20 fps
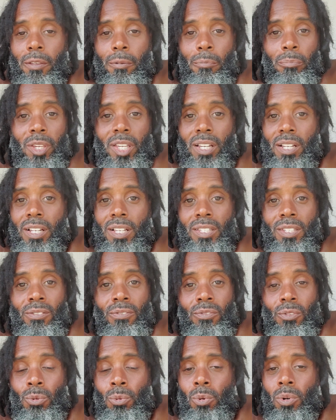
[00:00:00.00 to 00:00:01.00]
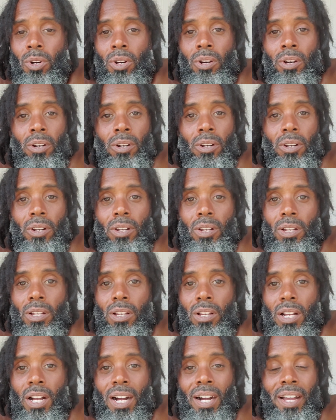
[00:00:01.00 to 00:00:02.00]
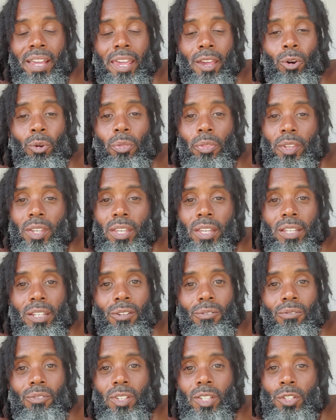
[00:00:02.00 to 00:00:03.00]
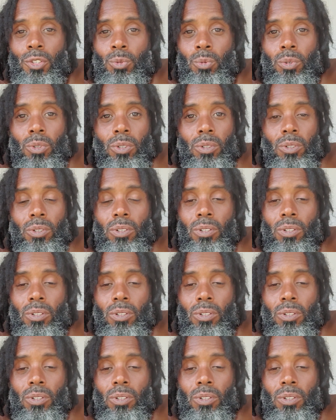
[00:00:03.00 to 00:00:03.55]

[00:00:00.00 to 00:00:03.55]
Because if you were a healthy individual,